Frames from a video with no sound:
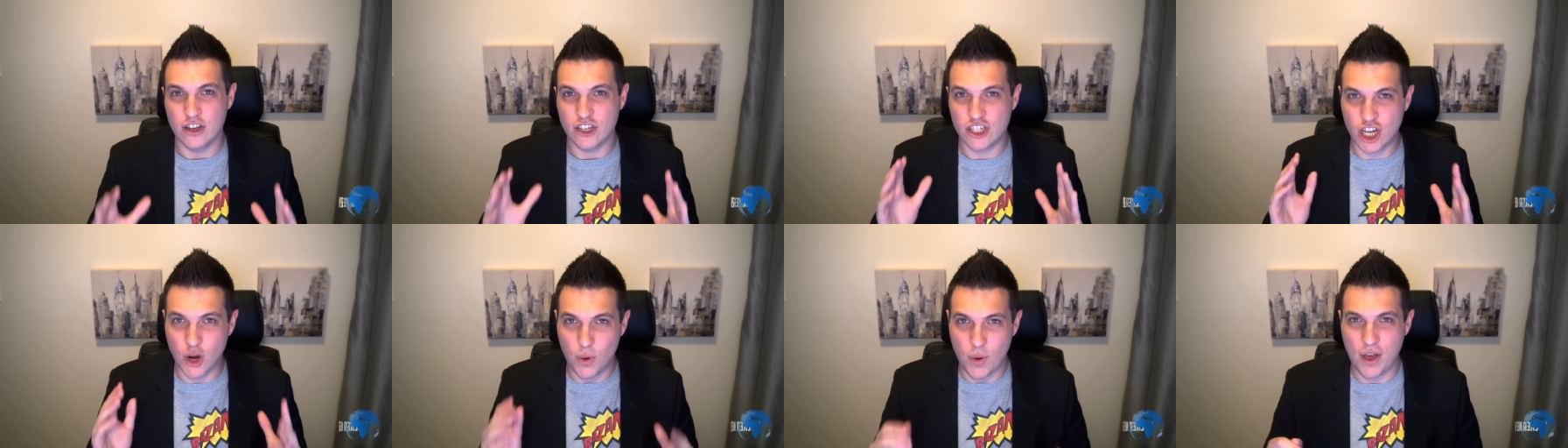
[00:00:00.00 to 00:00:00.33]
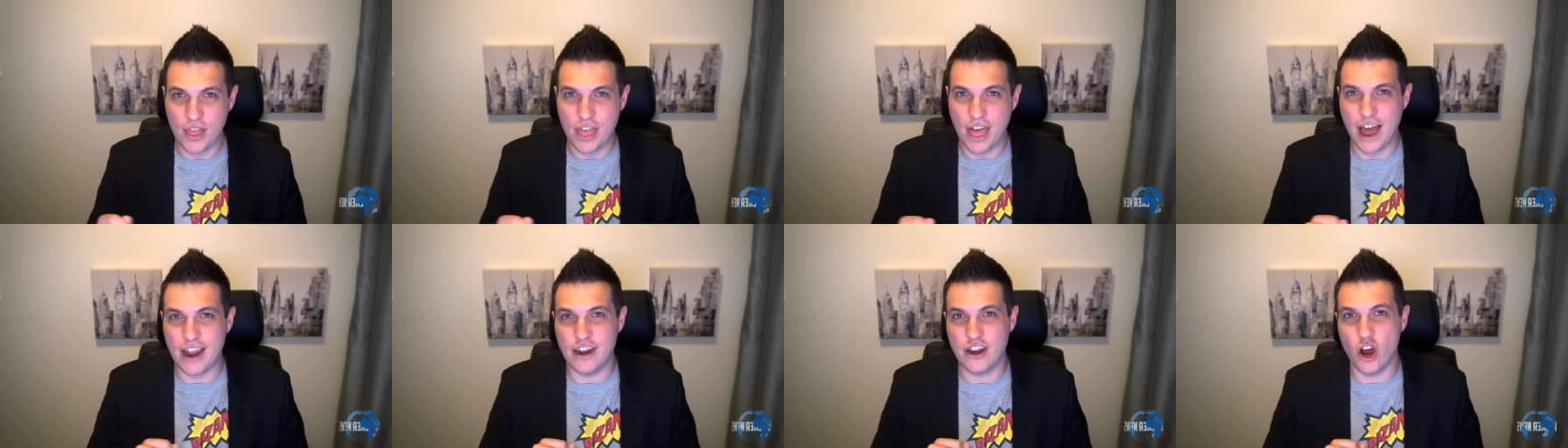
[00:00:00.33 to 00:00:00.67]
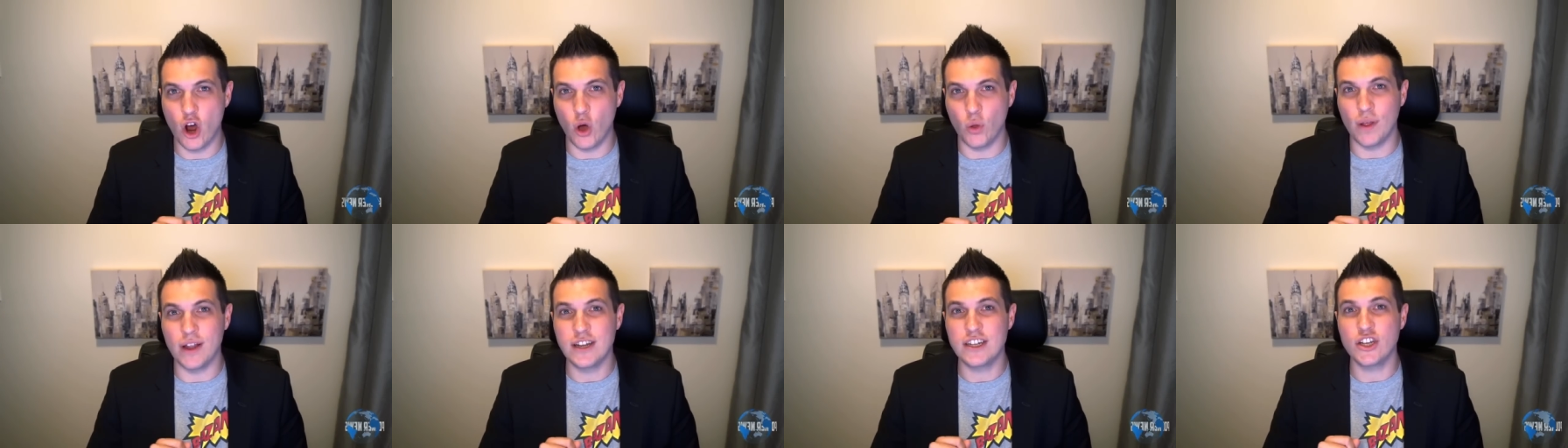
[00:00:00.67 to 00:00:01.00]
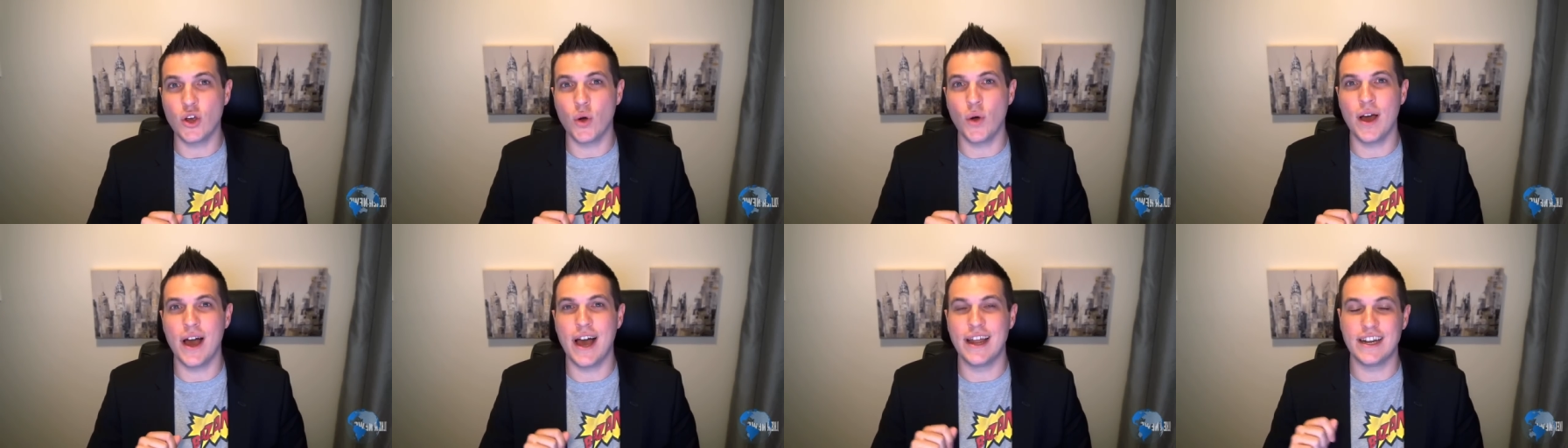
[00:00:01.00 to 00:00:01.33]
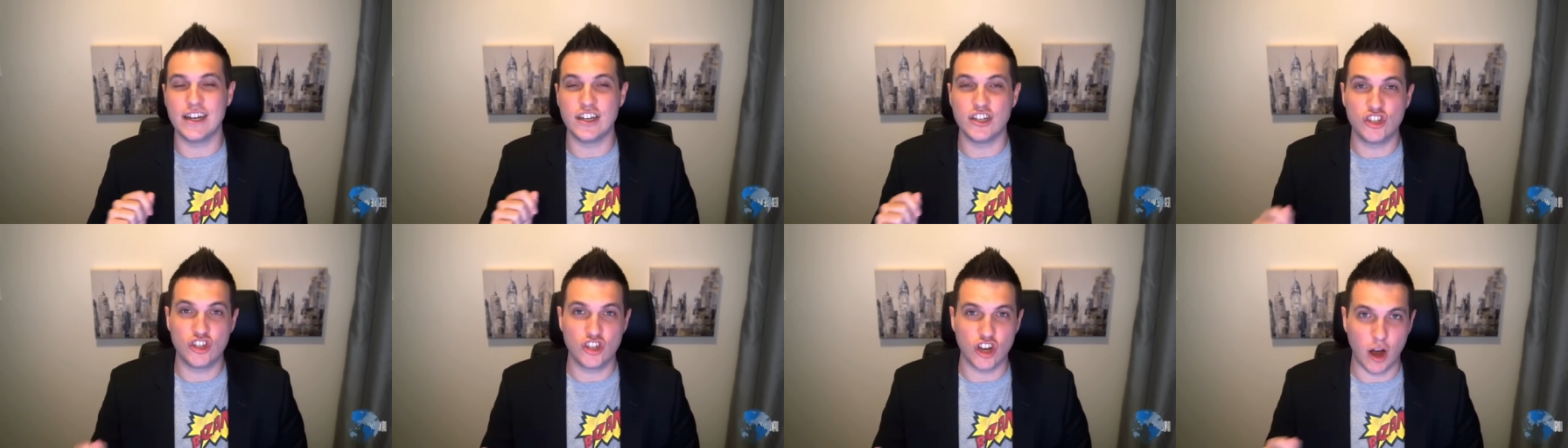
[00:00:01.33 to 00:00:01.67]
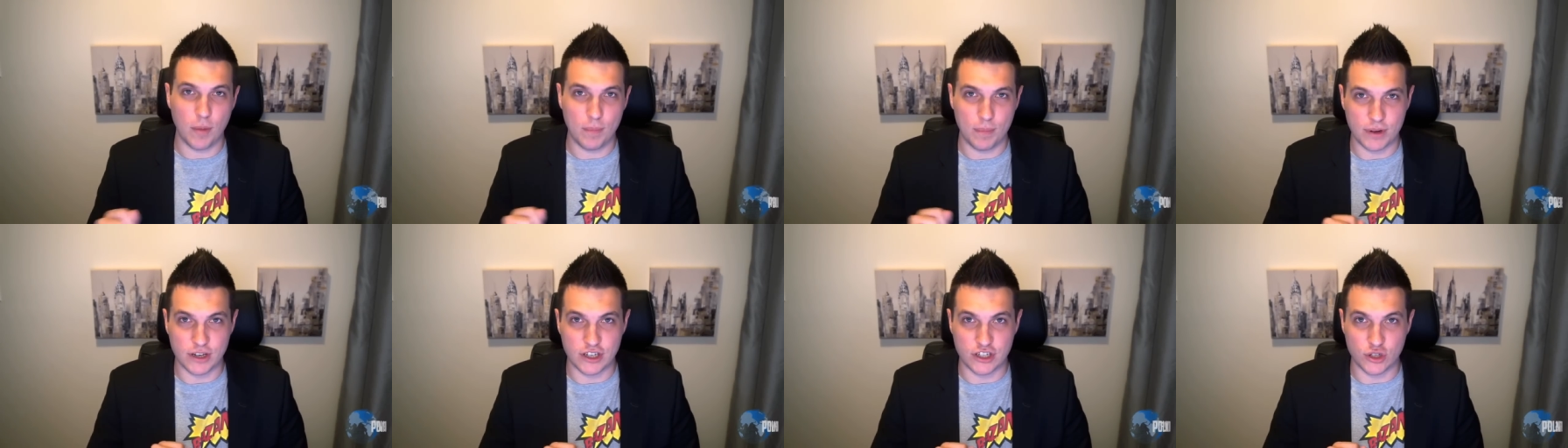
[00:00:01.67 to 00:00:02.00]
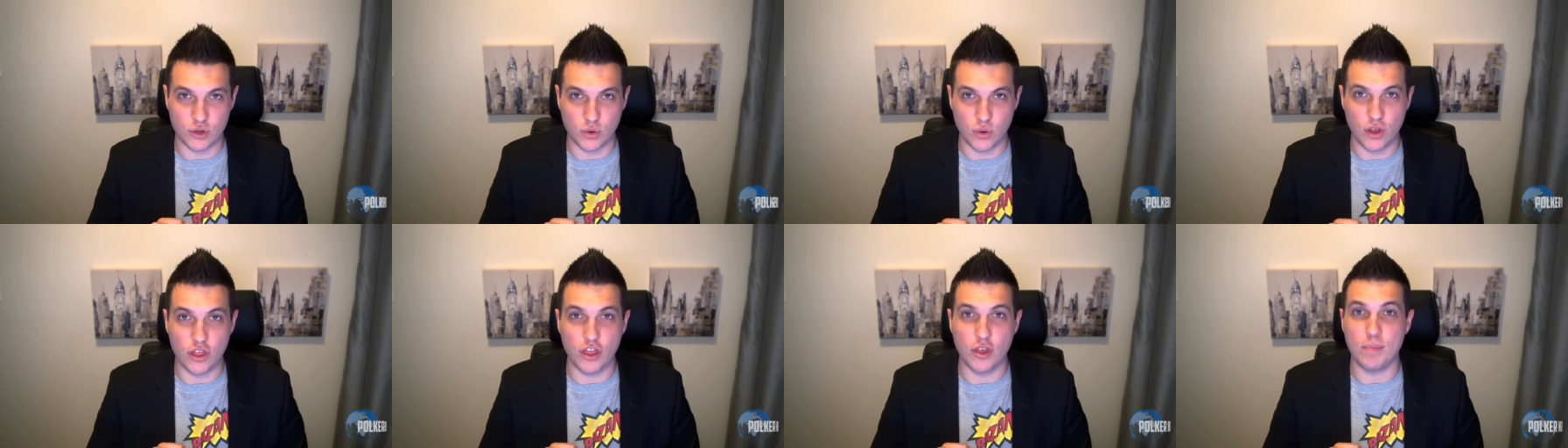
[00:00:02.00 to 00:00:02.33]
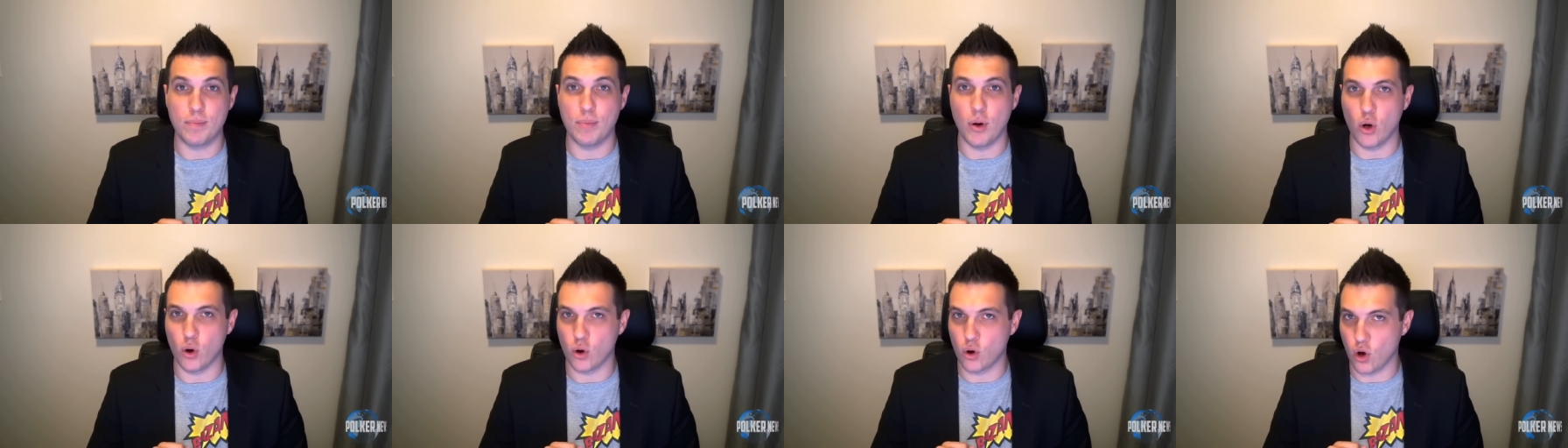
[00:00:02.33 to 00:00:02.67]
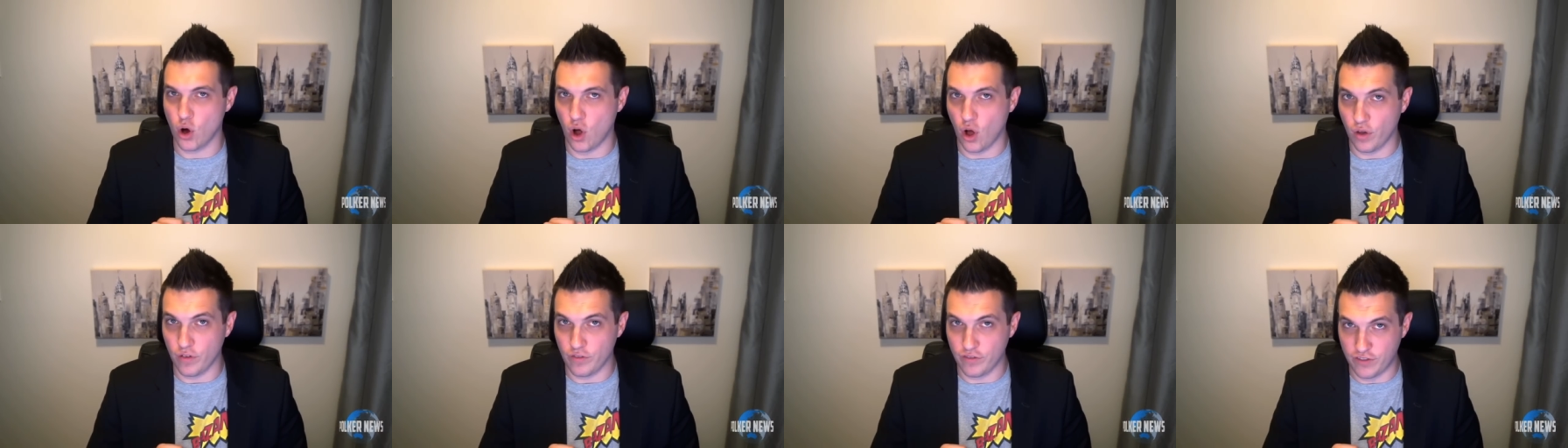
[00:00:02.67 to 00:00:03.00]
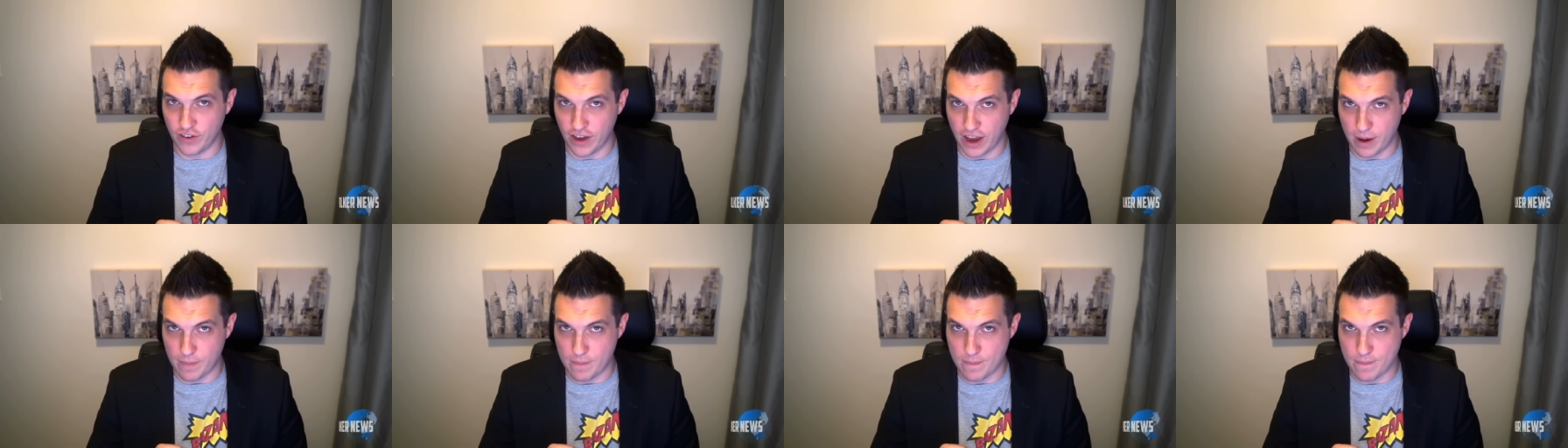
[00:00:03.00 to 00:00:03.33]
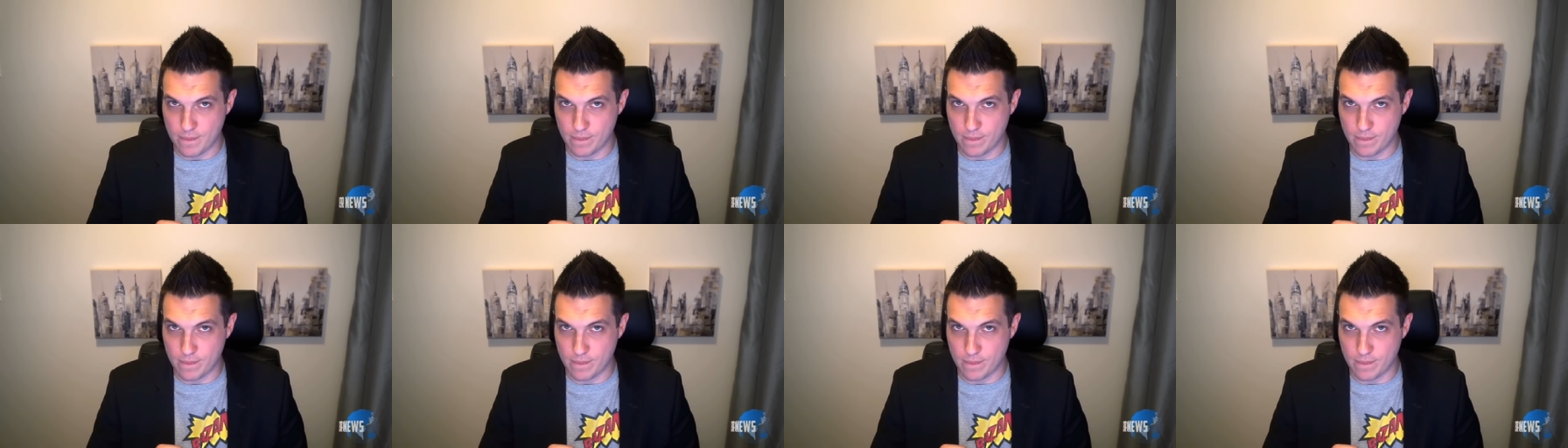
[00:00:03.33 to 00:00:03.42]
So on that note, let's go ahead and jump into the Poker Hall of Fame.